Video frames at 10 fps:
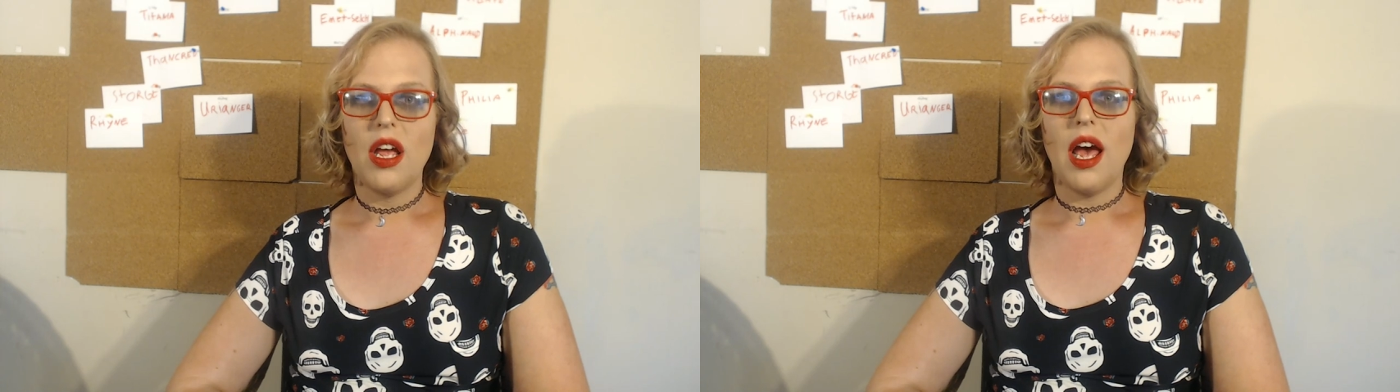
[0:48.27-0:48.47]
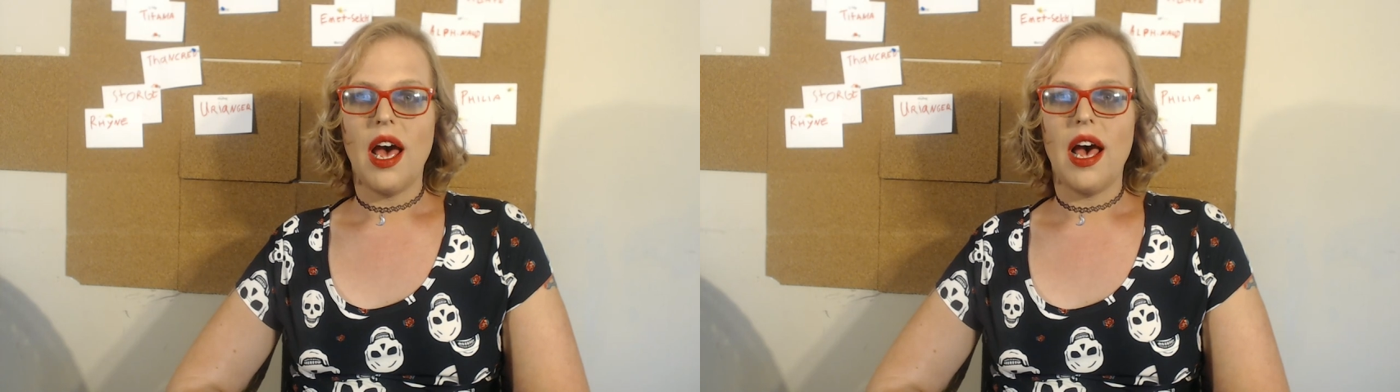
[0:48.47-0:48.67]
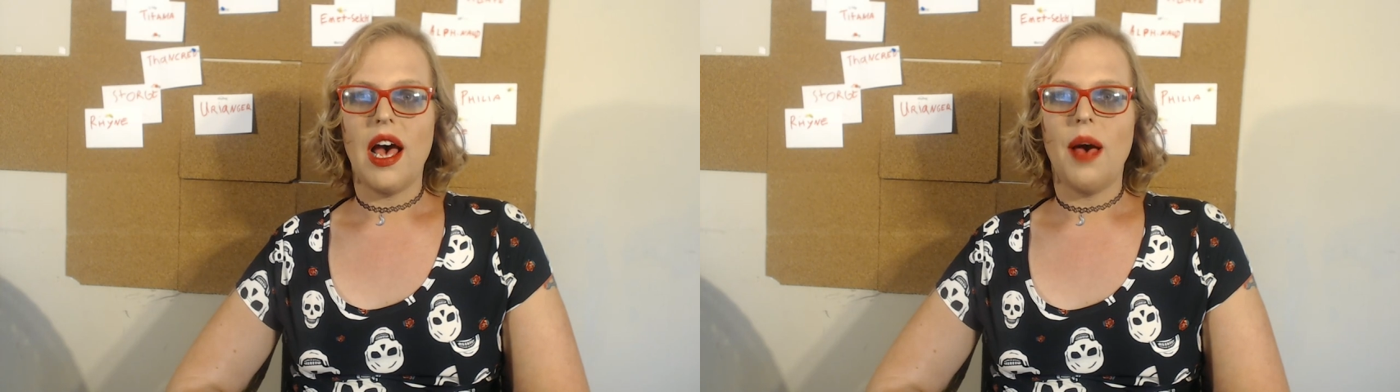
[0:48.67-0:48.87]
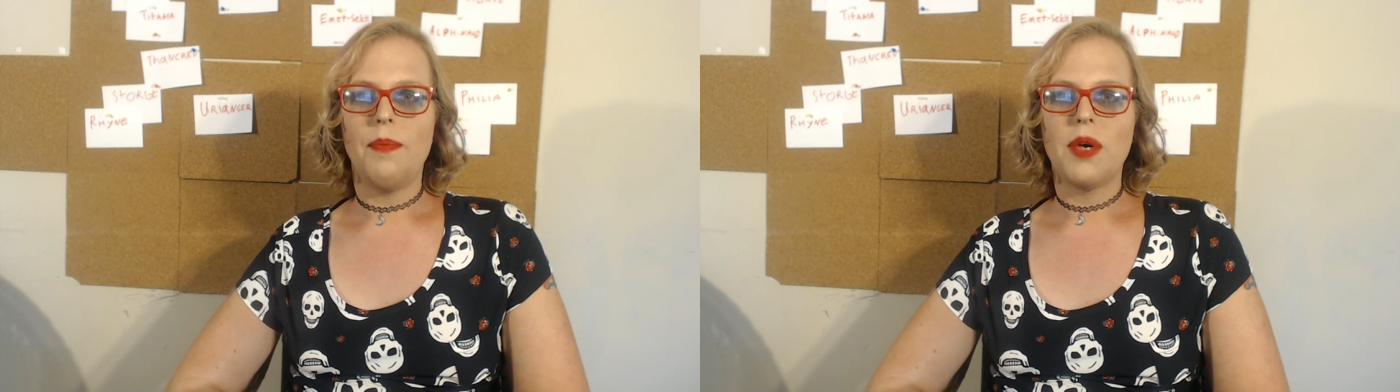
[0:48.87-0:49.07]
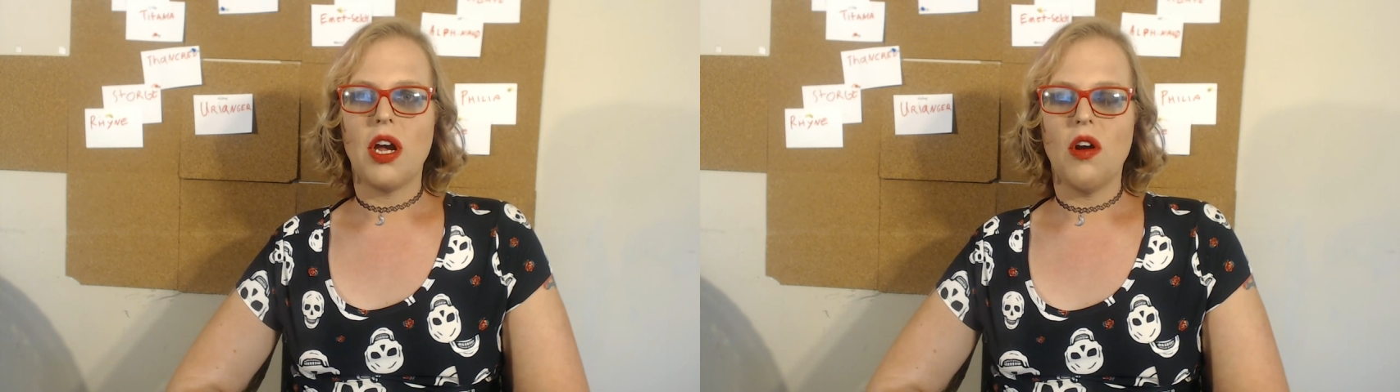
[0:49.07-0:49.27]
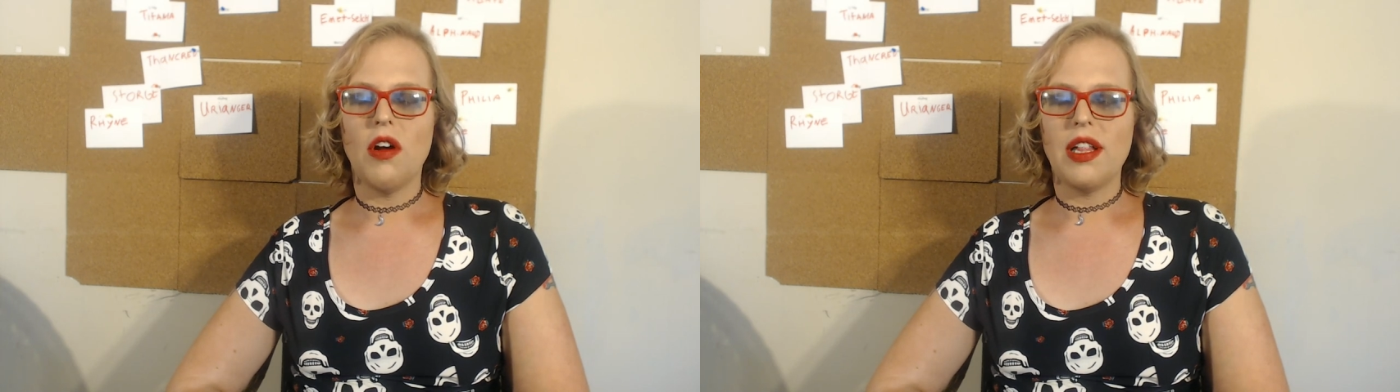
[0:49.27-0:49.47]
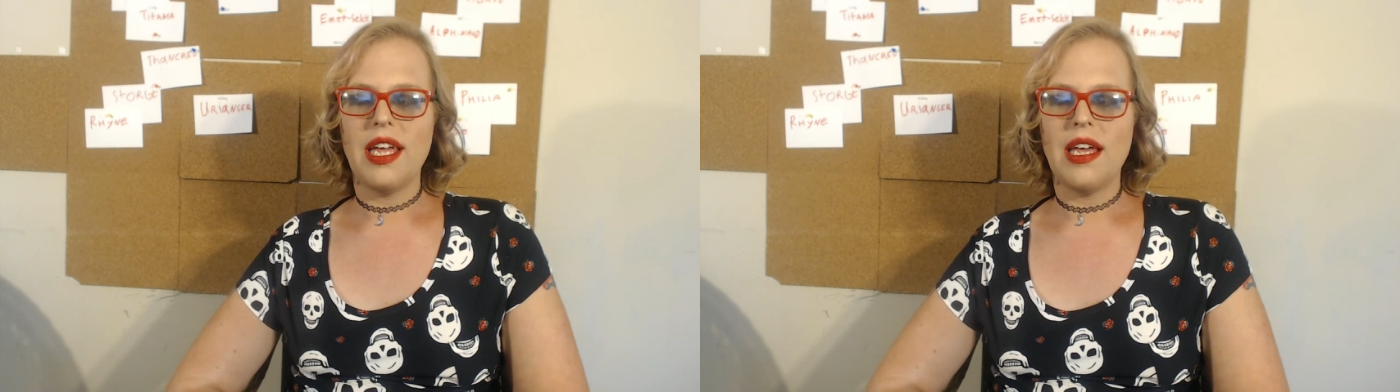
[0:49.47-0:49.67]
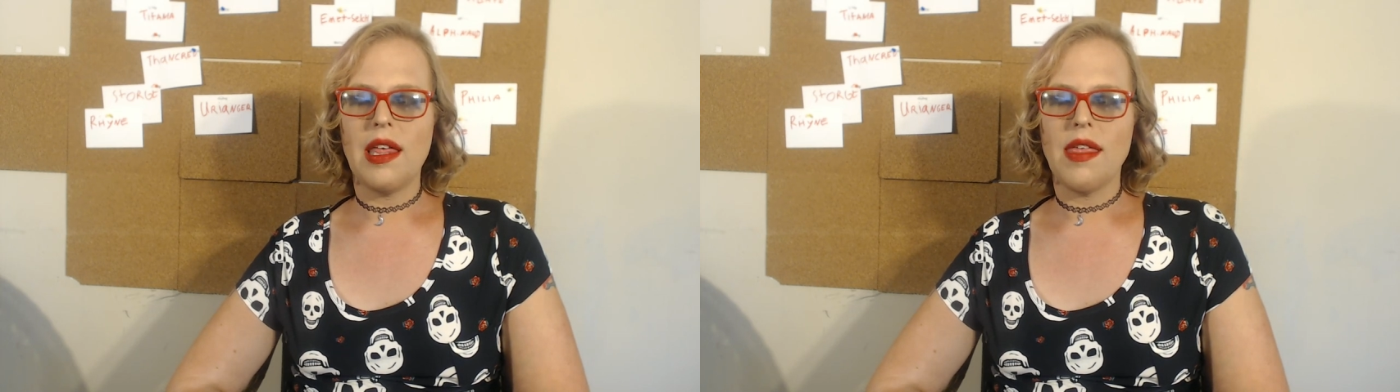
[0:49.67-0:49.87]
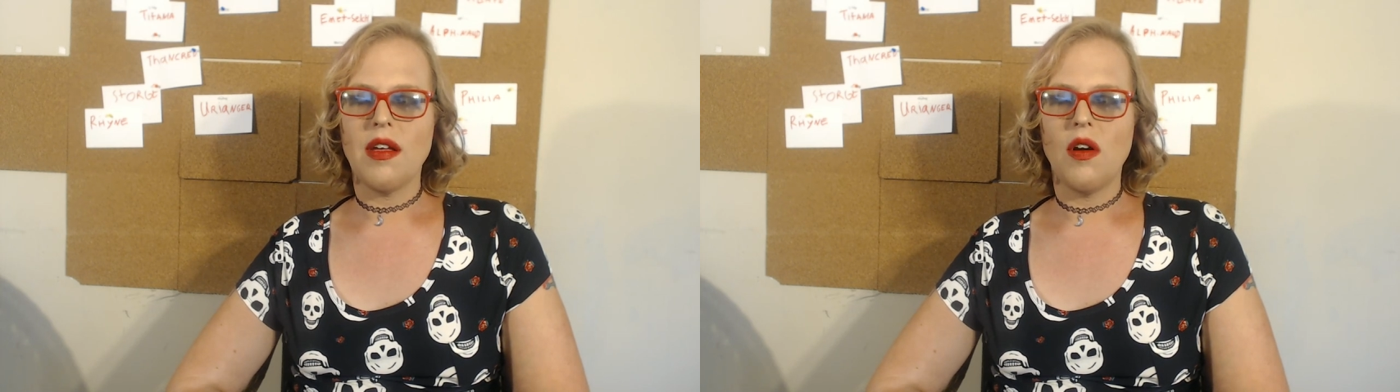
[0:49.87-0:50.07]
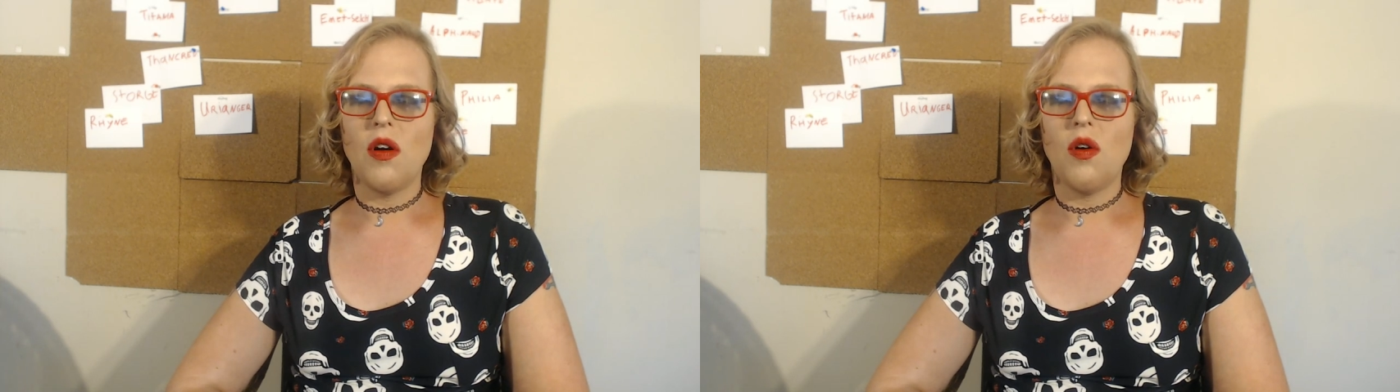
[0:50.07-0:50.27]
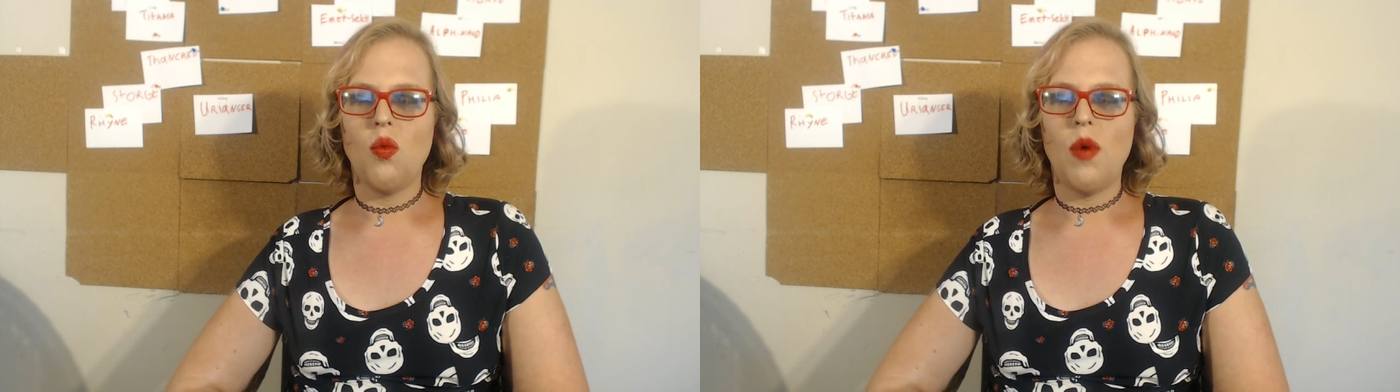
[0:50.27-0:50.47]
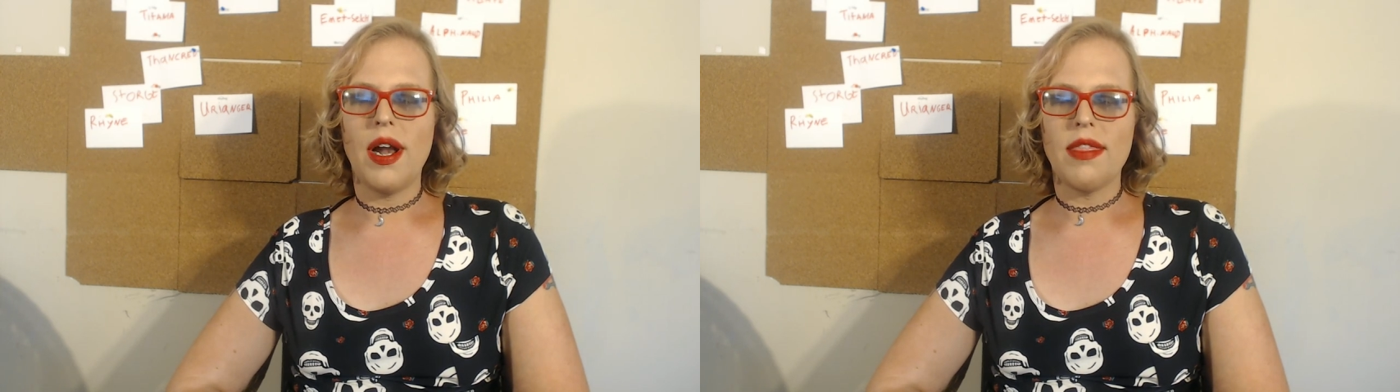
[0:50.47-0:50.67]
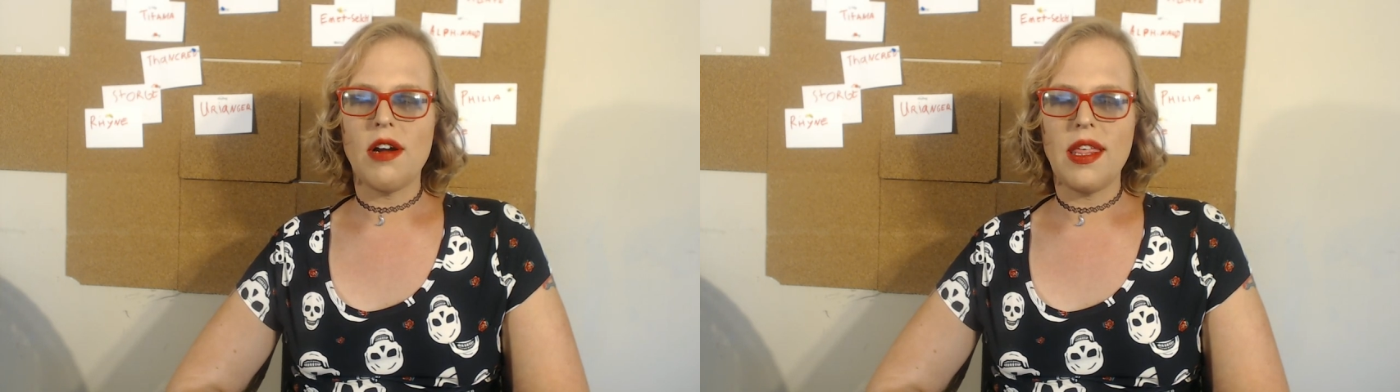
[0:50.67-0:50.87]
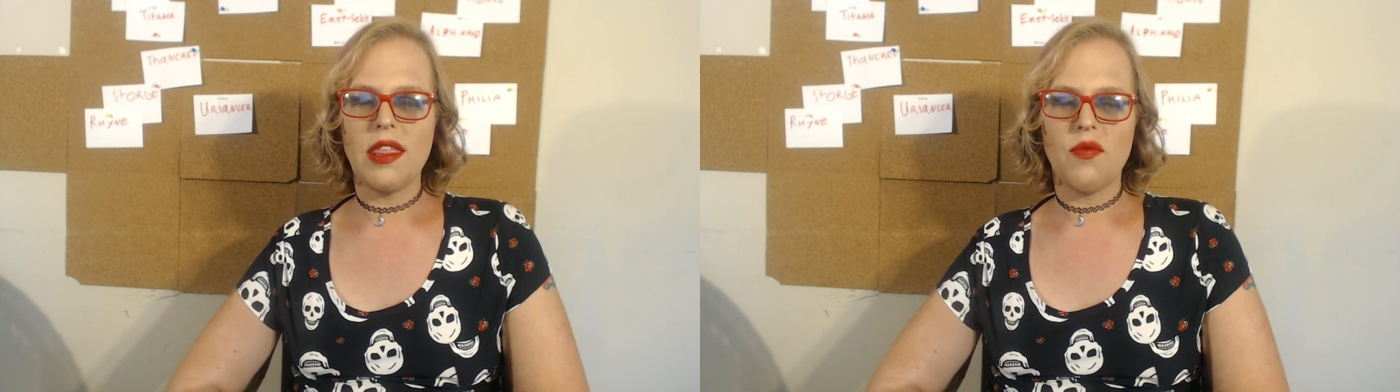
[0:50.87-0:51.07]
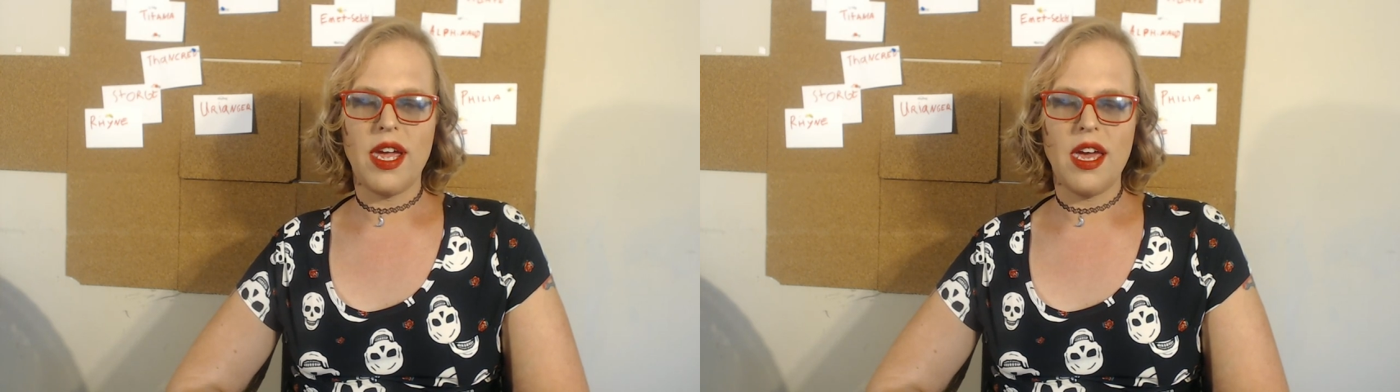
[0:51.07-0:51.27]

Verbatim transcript: Uh, currently, 133